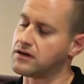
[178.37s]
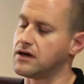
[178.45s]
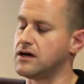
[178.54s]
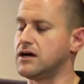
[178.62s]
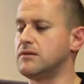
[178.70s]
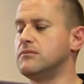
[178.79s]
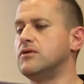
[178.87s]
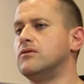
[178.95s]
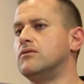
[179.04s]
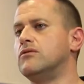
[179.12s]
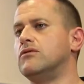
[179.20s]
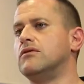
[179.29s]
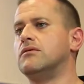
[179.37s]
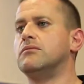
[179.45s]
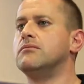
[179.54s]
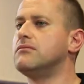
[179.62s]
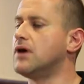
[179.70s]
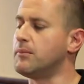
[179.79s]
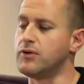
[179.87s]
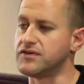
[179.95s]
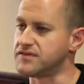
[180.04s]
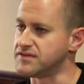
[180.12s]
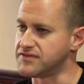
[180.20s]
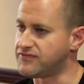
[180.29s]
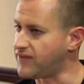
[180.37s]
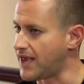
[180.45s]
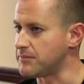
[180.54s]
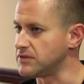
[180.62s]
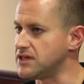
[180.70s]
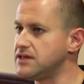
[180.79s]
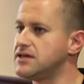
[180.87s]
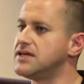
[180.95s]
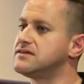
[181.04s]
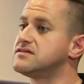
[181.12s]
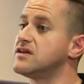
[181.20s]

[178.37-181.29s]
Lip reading: or a person's family.